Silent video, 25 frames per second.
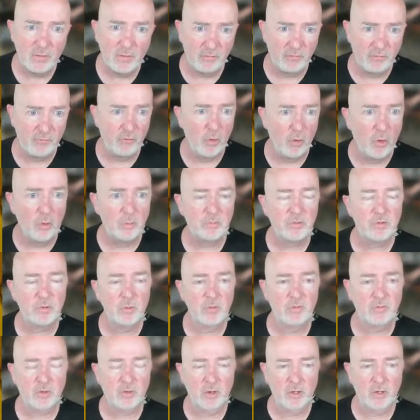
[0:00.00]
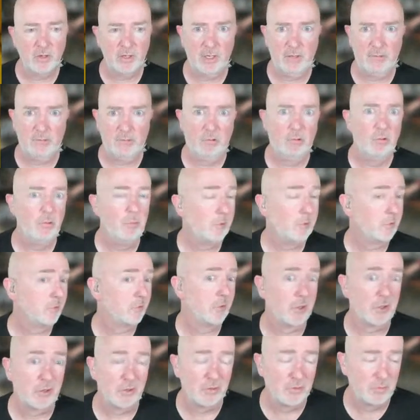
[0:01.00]
forms that we've got here almost
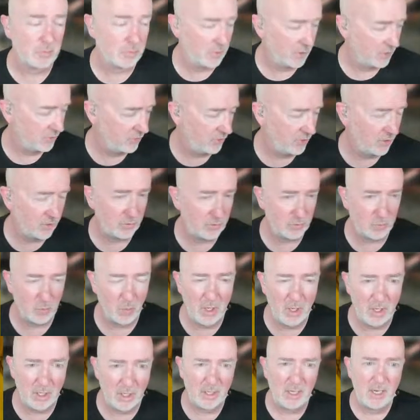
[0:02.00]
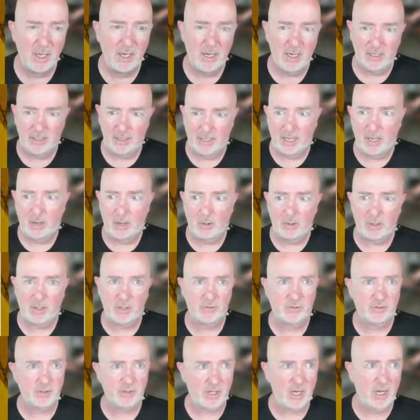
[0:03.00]
like a spreadsheet as well, allowing us
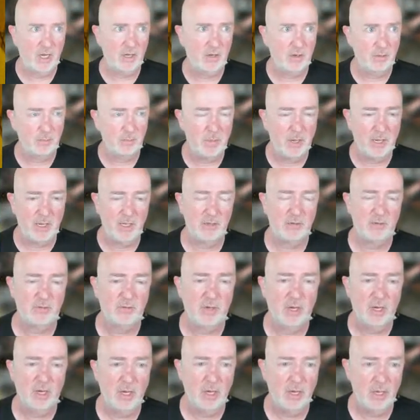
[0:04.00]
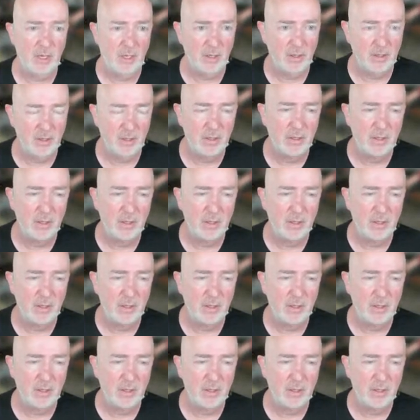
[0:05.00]
to cut and paste and